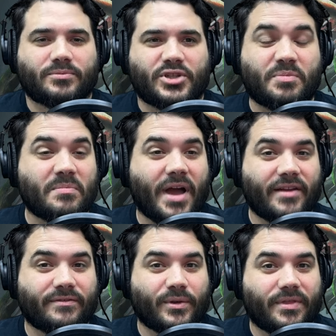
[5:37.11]
Just be
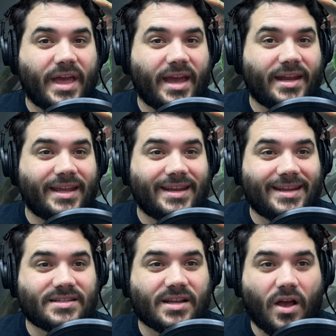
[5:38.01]
mindful that it
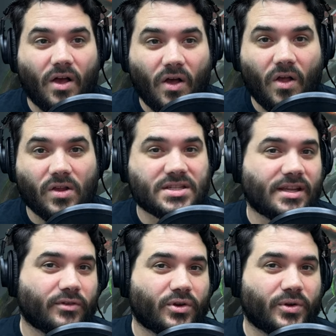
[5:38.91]
is all
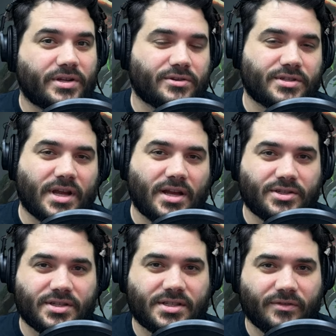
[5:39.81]
sliver creatures, not
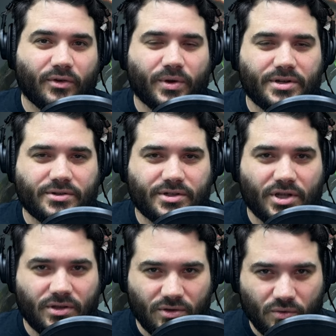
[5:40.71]
just sliver creatures
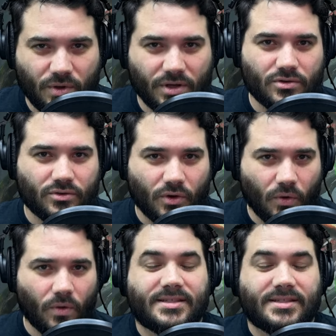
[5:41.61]
you control.